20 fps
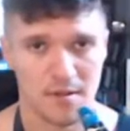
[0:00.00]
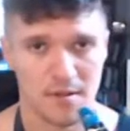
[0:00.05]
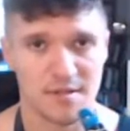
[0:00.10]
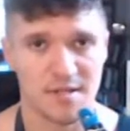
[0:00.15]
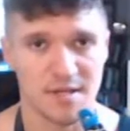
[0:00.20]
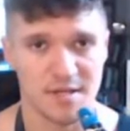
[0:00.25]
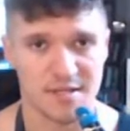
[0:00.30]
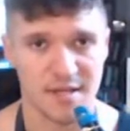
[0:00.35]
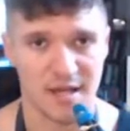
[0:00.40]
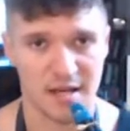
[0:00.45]

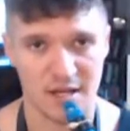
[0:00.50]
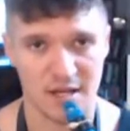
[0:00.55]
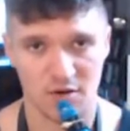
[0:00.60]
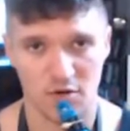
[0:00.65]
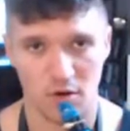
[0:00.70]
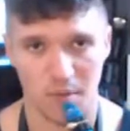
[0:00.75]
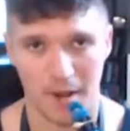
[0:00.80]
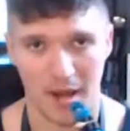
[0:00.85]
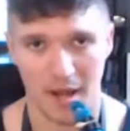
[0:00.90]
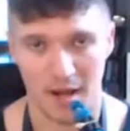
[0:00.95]
descending
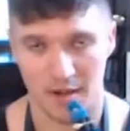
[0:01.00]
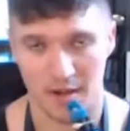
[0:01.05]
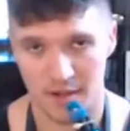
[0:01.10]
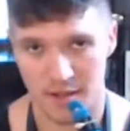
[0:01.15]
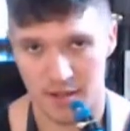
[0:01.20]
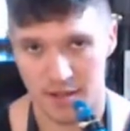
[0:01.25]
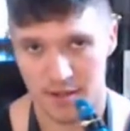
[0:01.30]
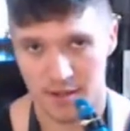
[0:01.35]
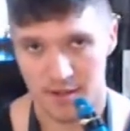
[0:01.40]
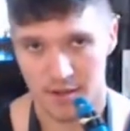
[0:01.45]

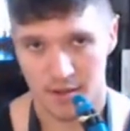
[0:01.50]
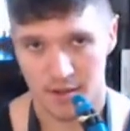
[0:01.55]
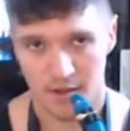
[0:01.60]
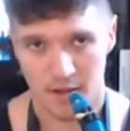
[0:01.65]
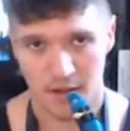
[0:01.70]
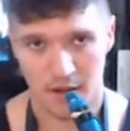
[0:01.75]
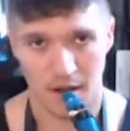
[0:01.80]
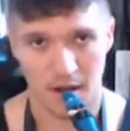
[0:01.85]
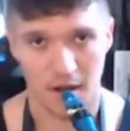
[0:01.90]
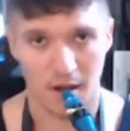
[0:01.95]
chromatically.
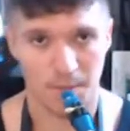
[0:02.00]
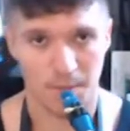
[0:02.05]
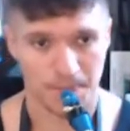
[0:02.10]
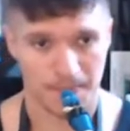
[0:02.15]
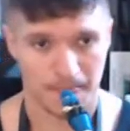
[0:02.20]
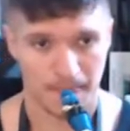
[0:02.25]
Okay.